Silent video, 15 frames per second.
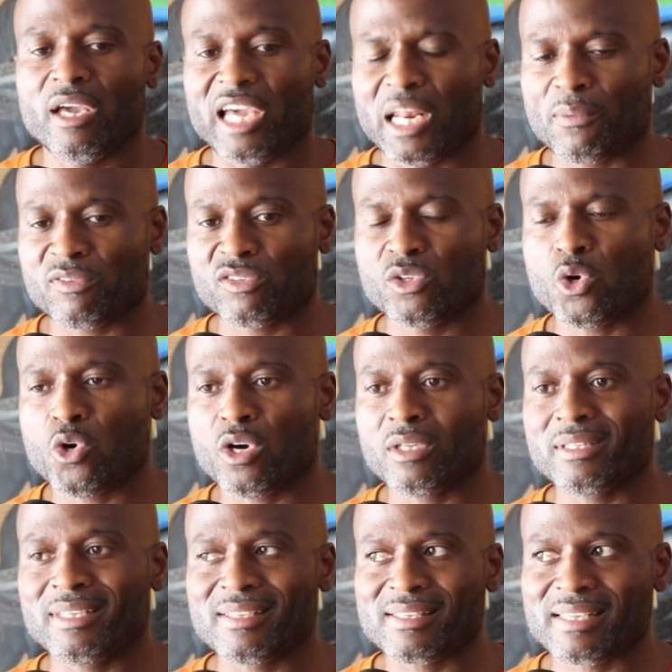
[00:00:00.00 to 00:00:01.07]
And it was
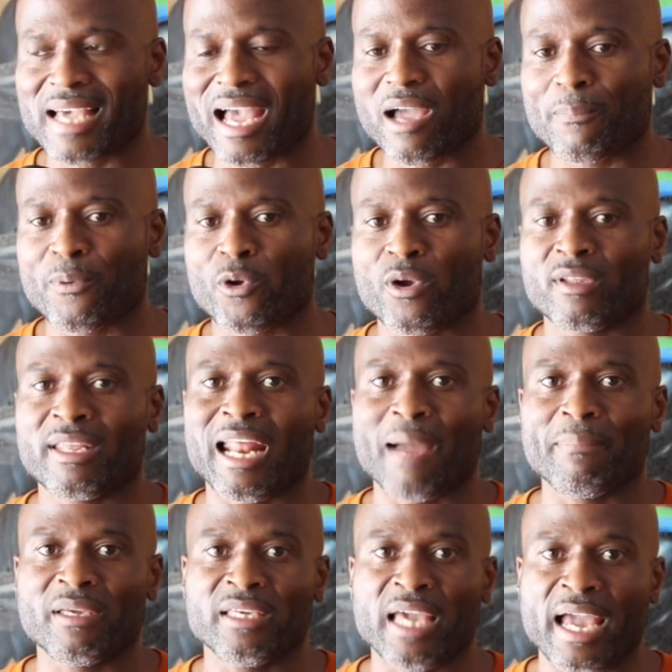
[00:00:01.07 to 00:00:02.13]
during this time period that I
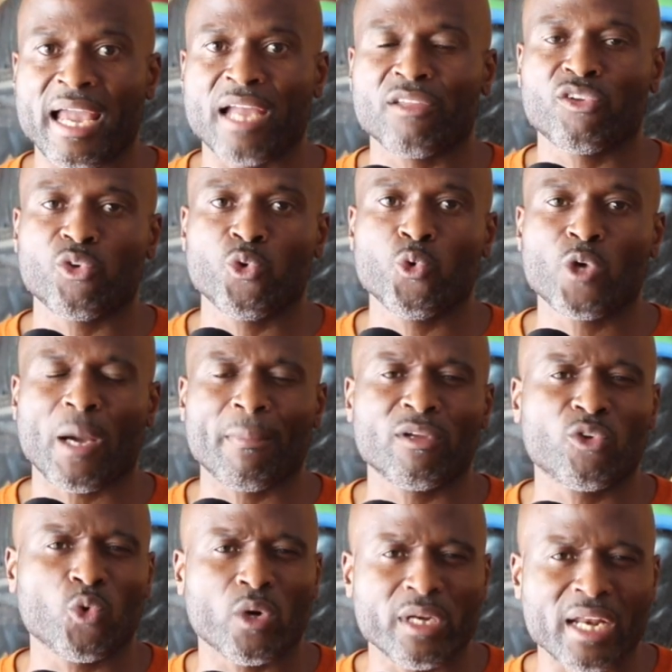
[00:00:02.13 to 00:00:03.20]
began to come
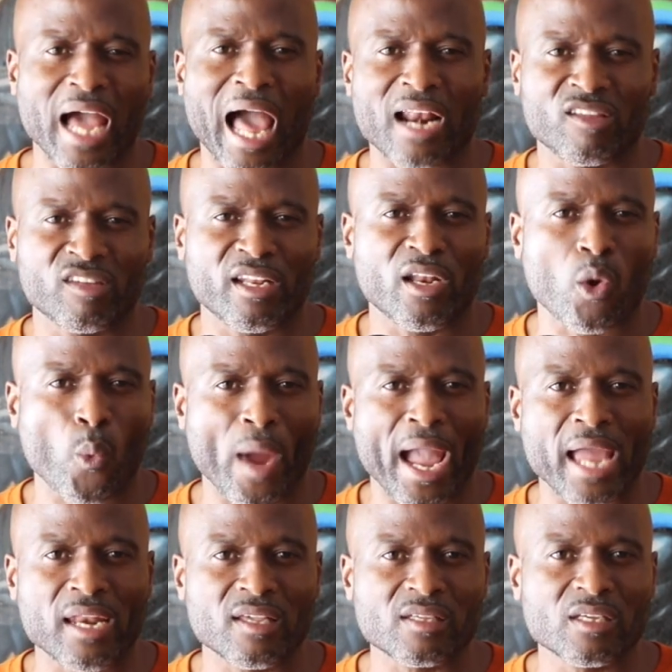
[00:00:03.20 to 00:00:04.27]
into a knowledge and an
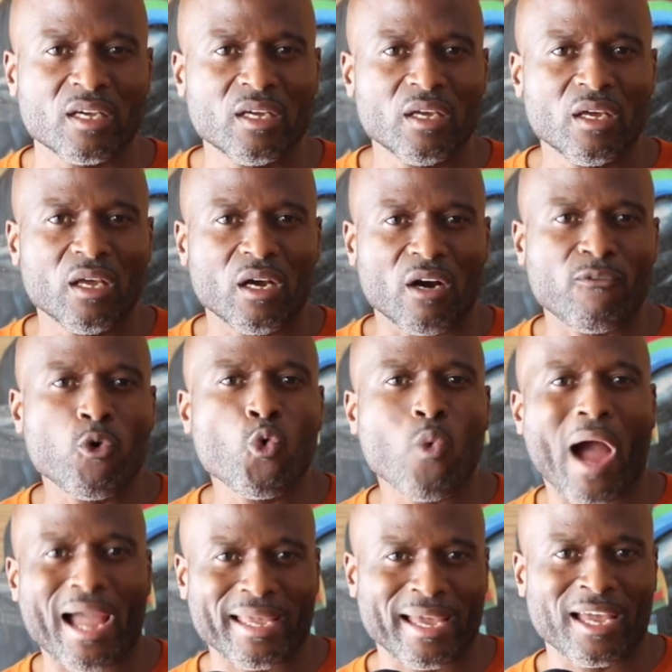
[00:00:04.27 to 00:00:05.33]
awareness of who
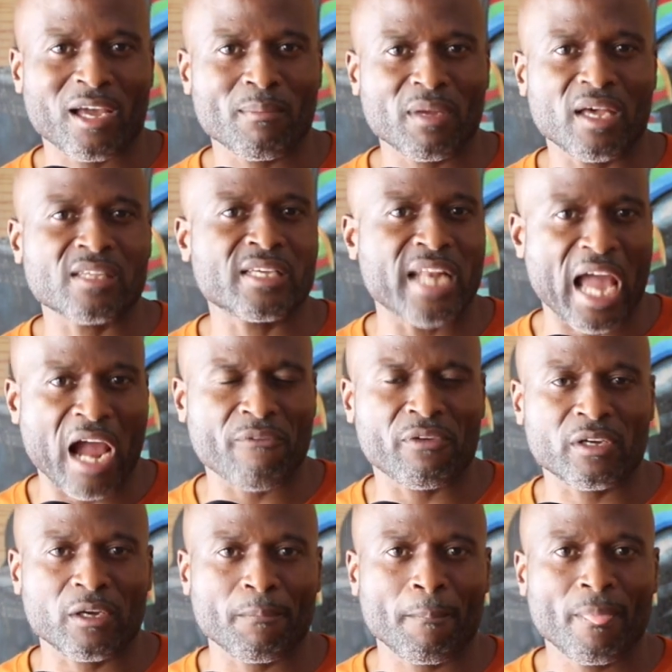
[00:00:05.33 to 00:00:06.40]
I am as an
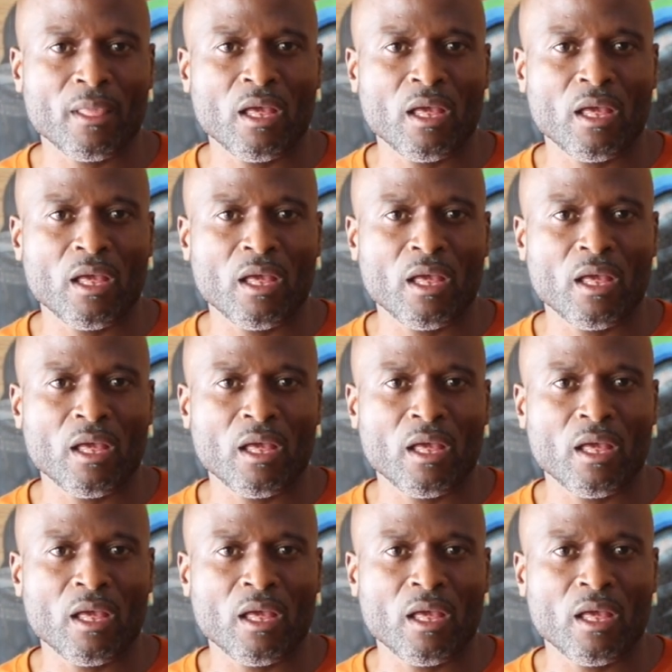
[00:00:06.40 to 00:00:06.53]
African.